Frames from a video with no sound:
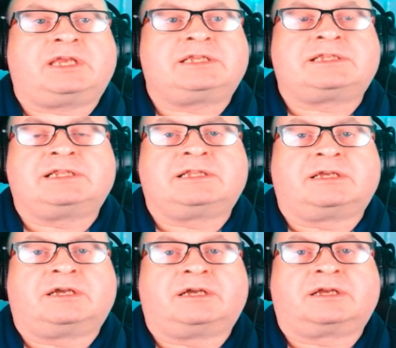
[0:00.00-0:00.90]
hitting
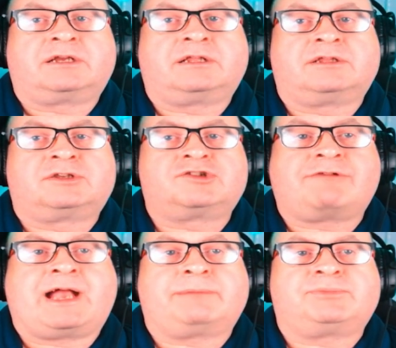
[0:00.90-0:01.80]
the
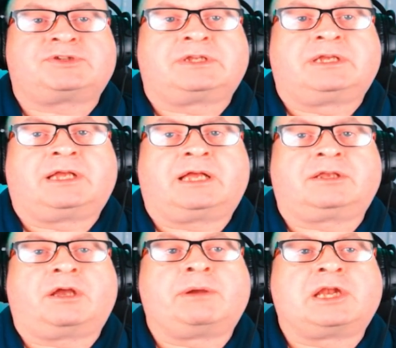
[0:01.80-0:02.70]
traps
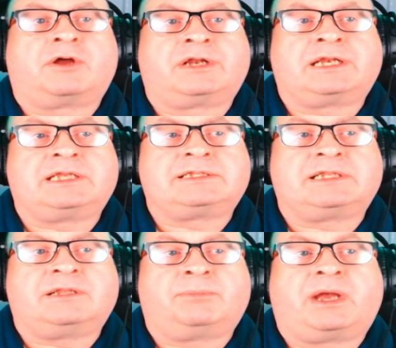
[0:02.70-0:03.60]
and going on and
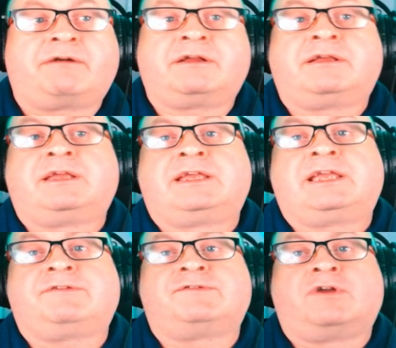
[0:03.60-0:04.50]
hitting the barrier,
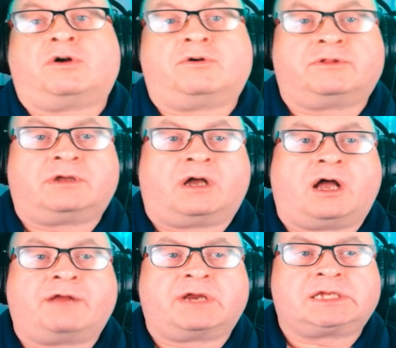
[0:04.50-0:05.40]
if not other
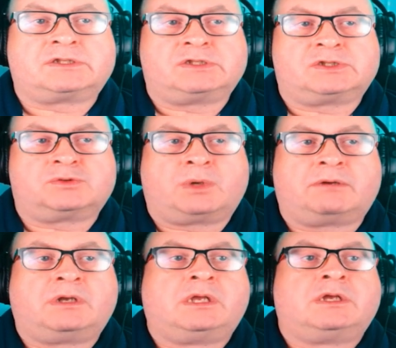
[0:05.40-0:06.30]
iRacers as well.